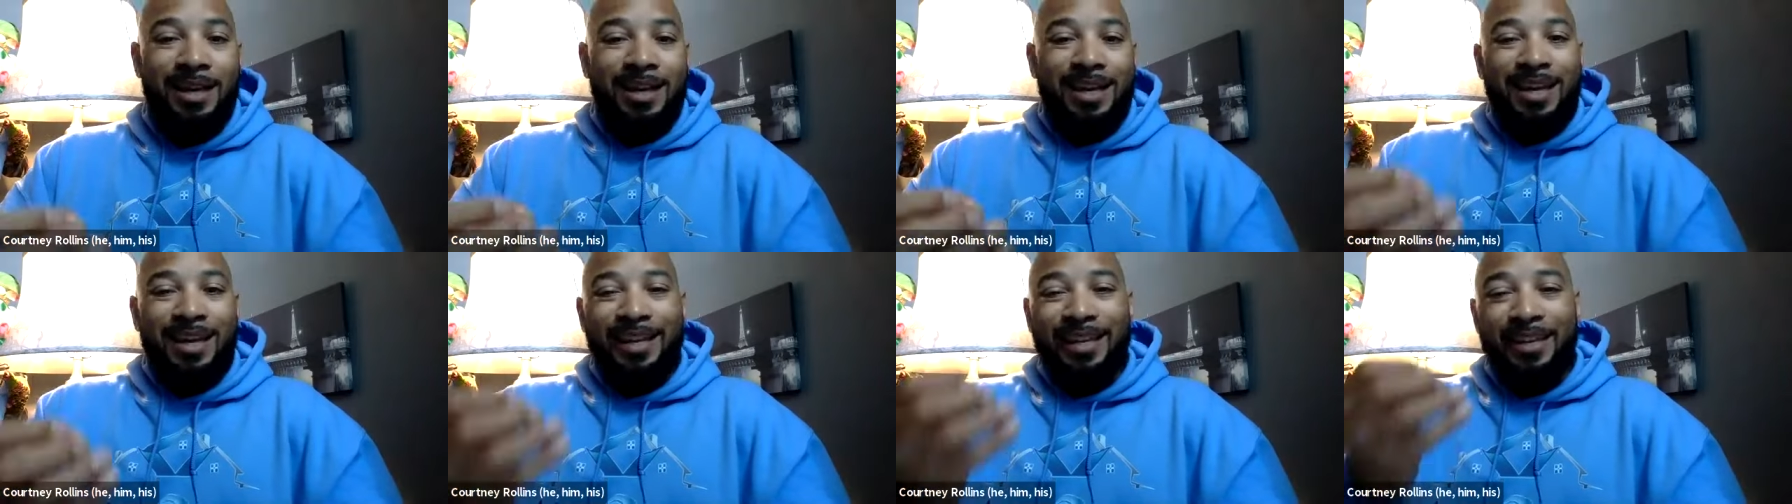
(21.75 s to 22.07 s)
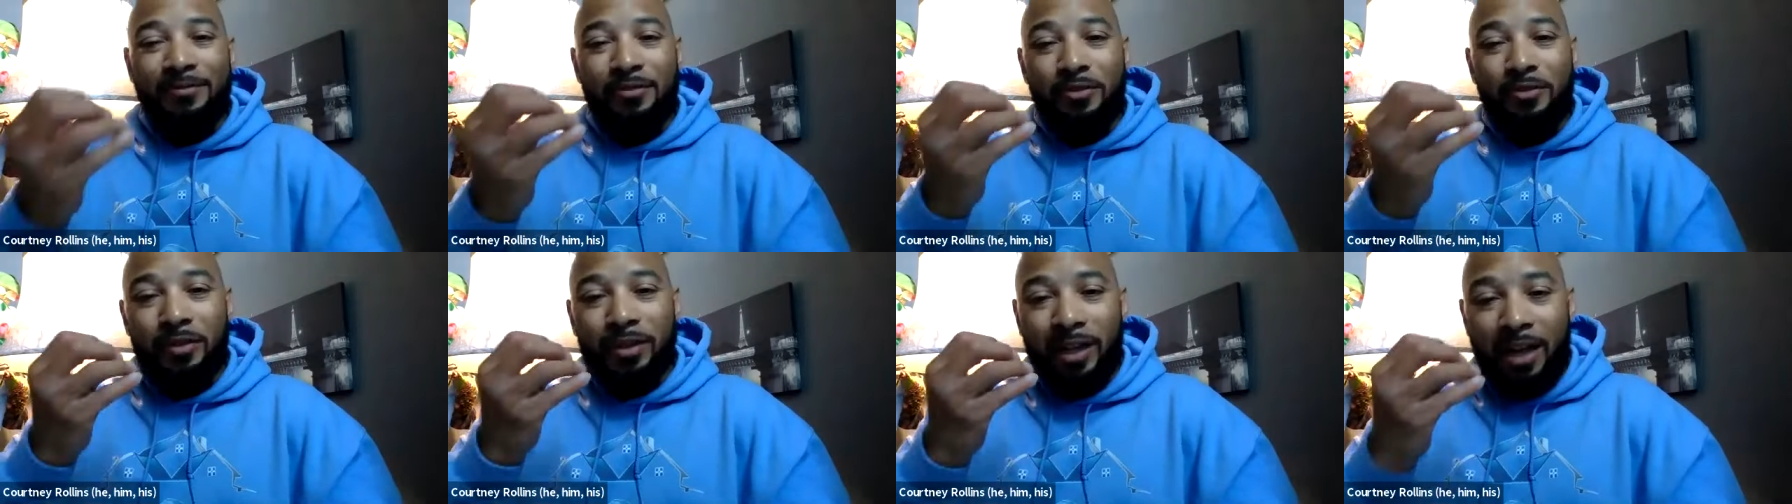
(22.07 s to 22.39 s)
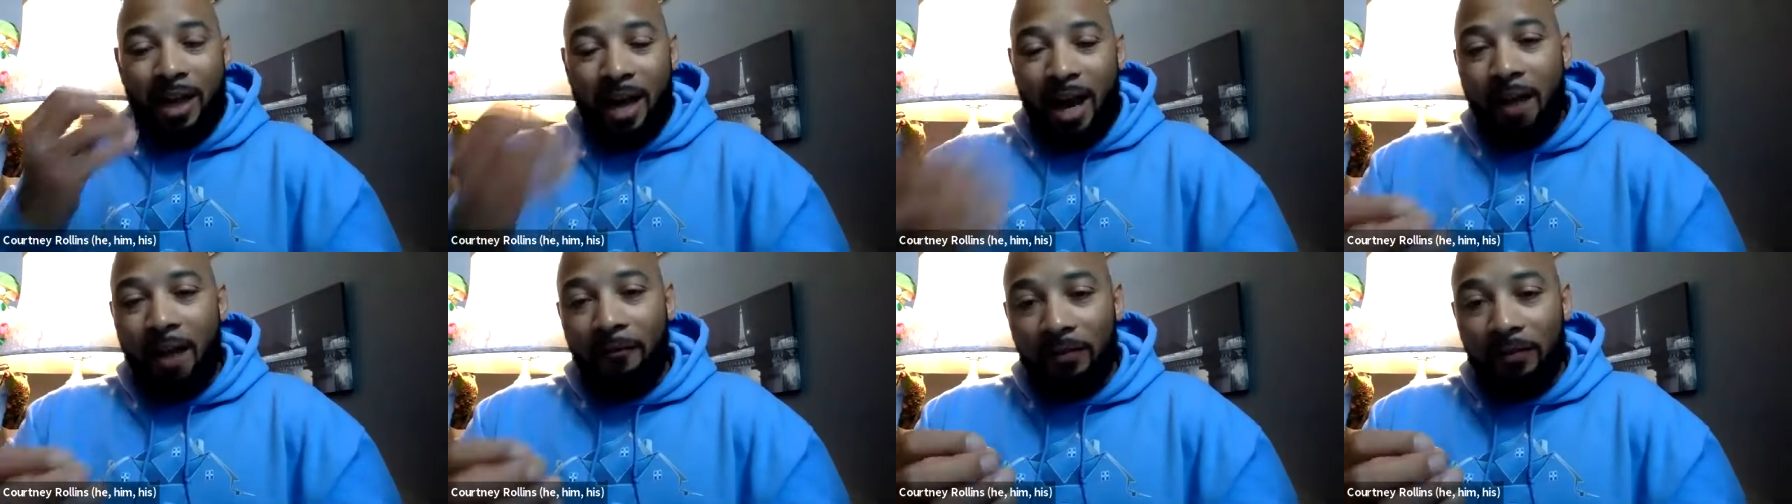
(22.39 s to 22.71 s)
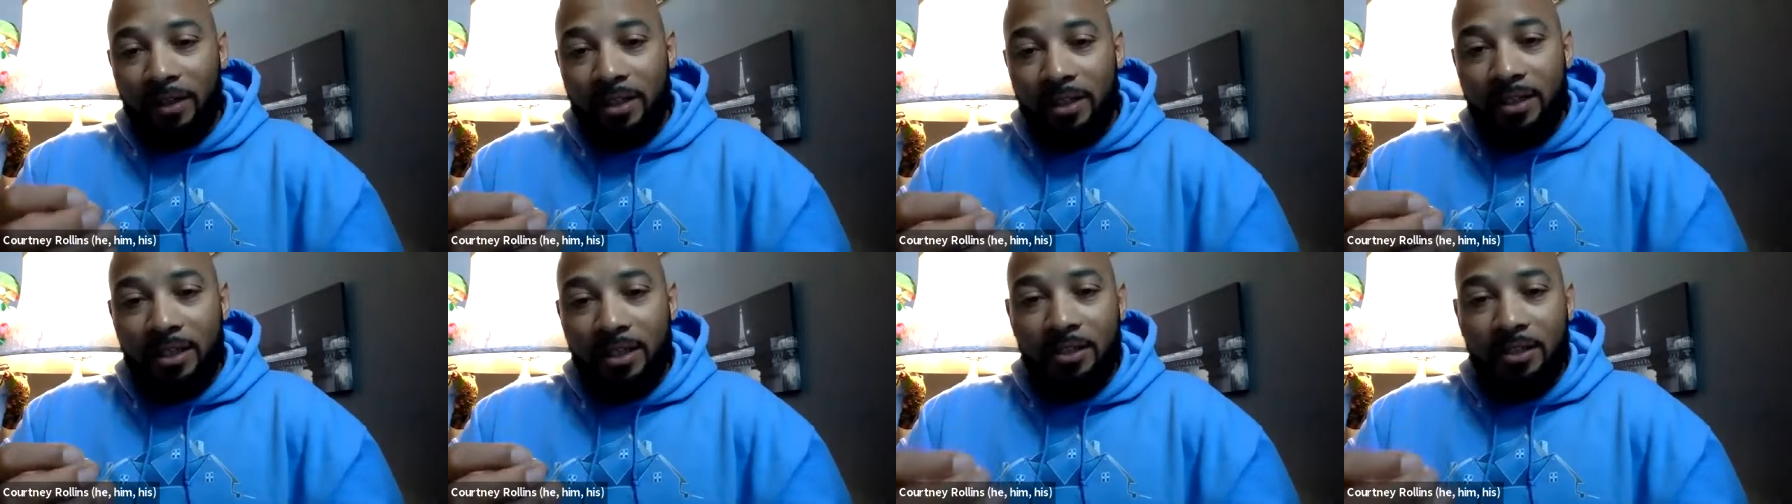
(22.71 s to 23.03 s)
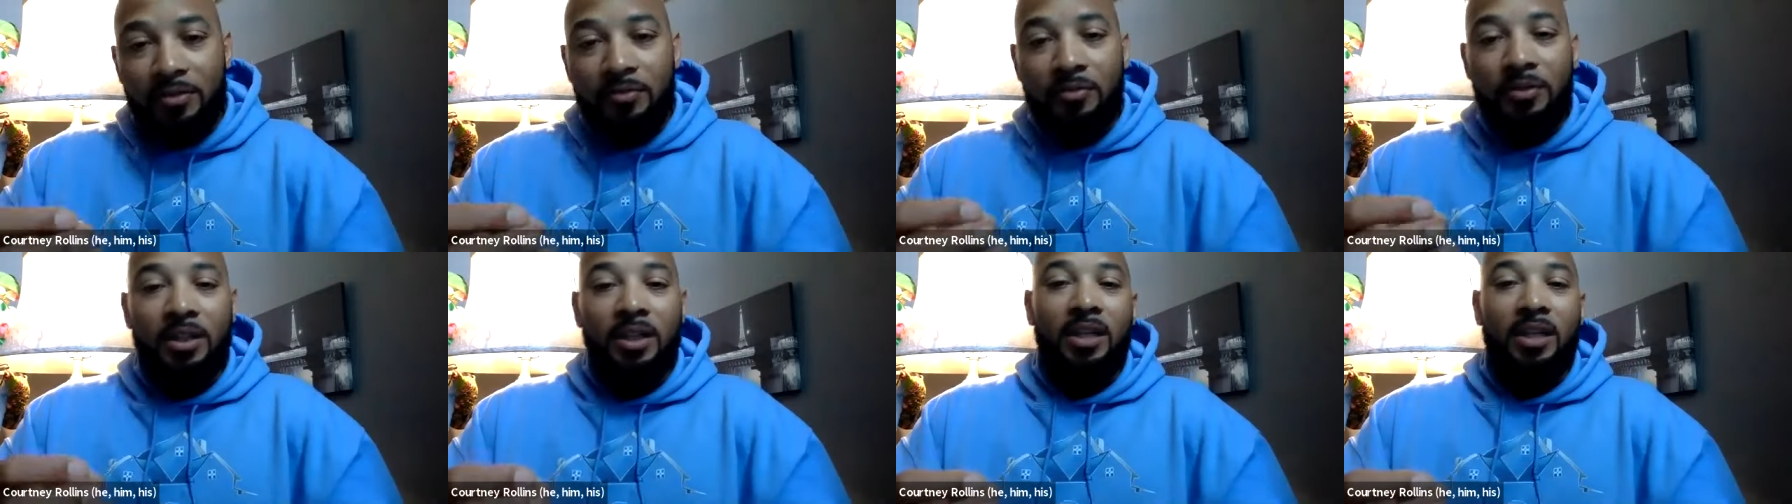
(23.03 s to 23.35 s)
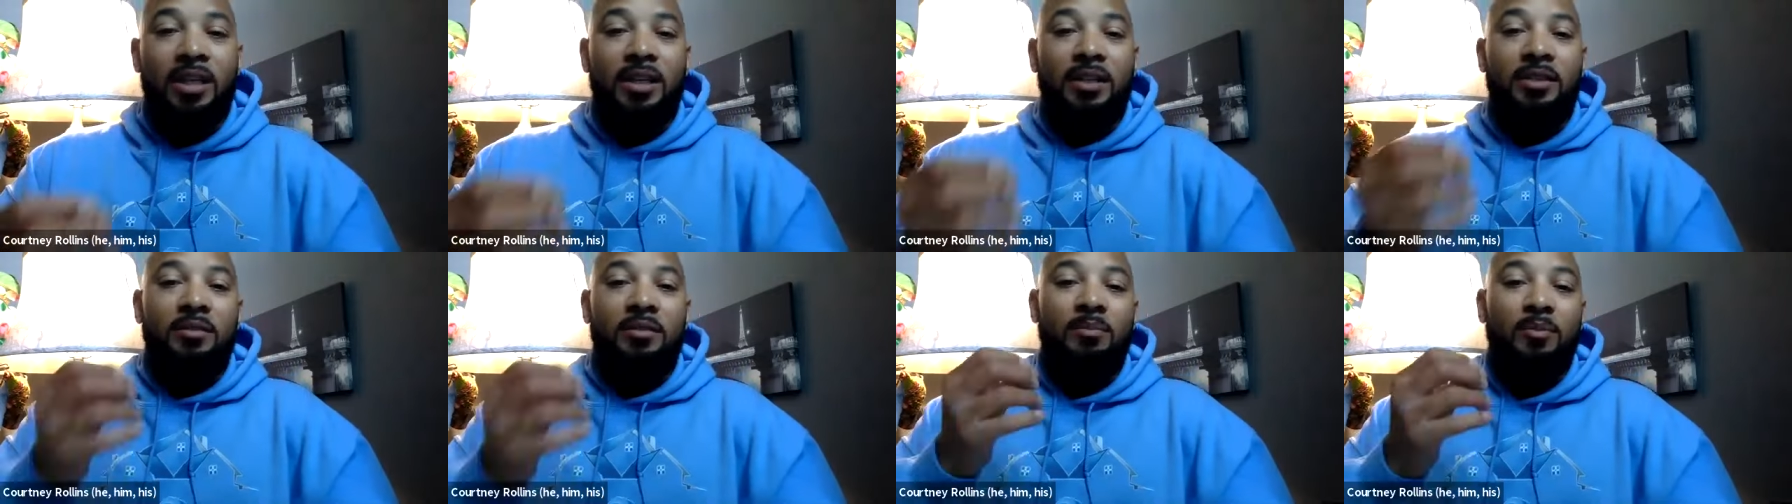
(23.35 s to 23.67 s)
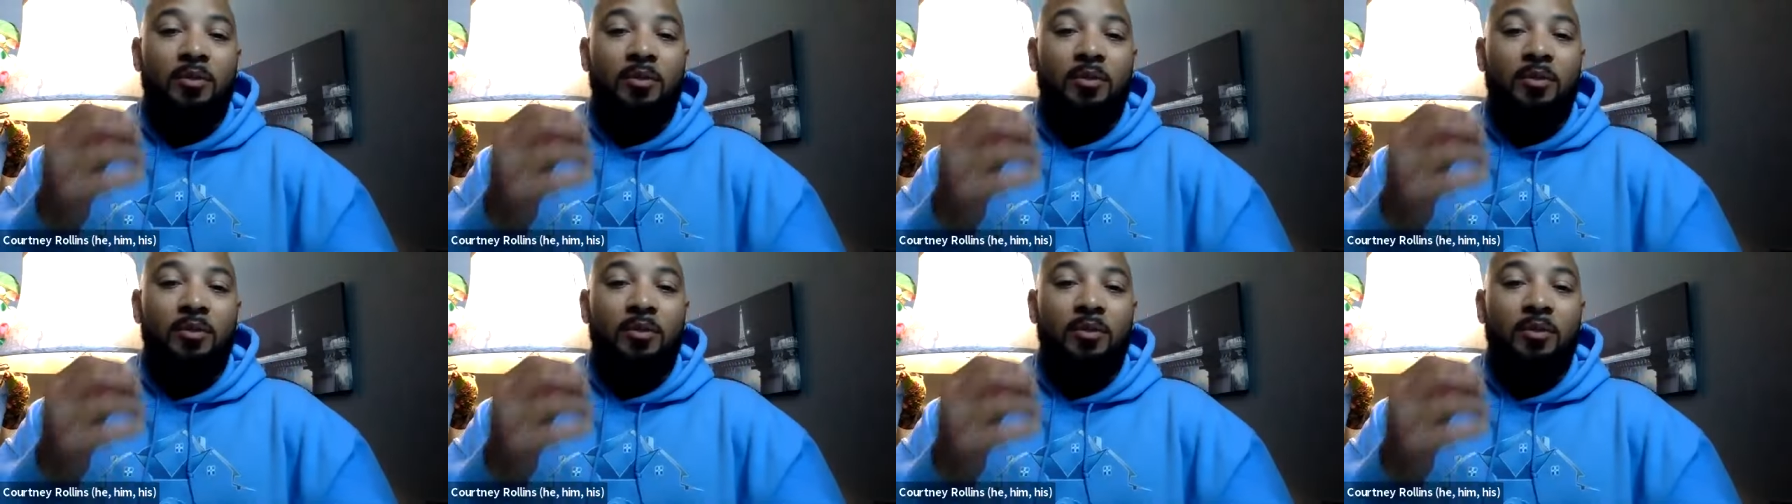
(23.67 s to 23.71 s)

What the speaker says: It gives you the confidence that you need to